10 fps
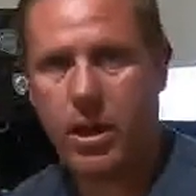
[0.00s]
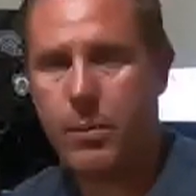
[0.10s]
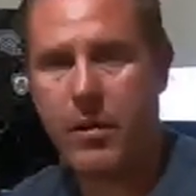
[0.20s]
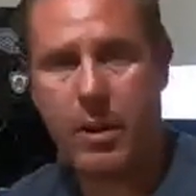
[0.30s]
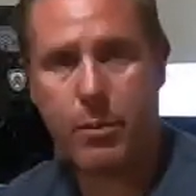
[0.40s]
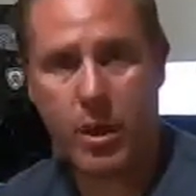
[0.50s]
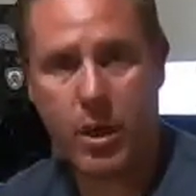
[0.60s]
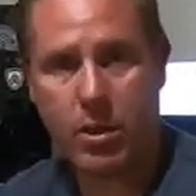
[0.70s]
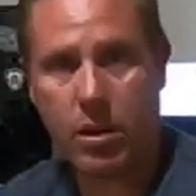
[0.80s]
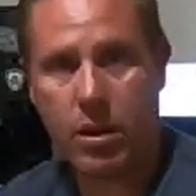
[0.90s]
They've had pretty
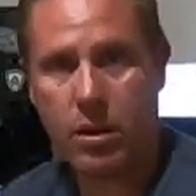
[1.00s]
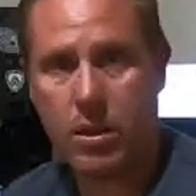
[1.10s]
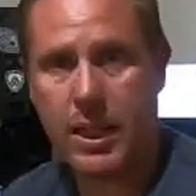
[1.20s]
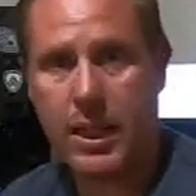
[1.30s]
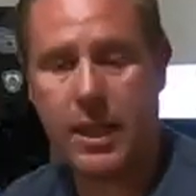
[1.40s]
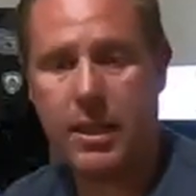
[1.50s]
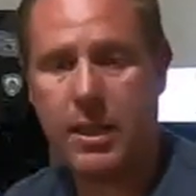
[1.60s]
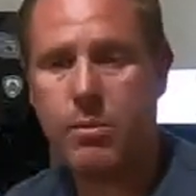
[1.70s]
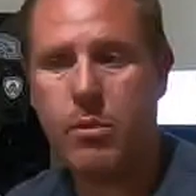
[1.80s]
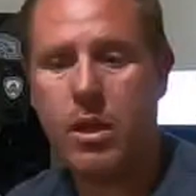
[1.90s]
good luck on getting
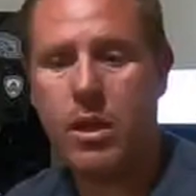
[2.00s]
them.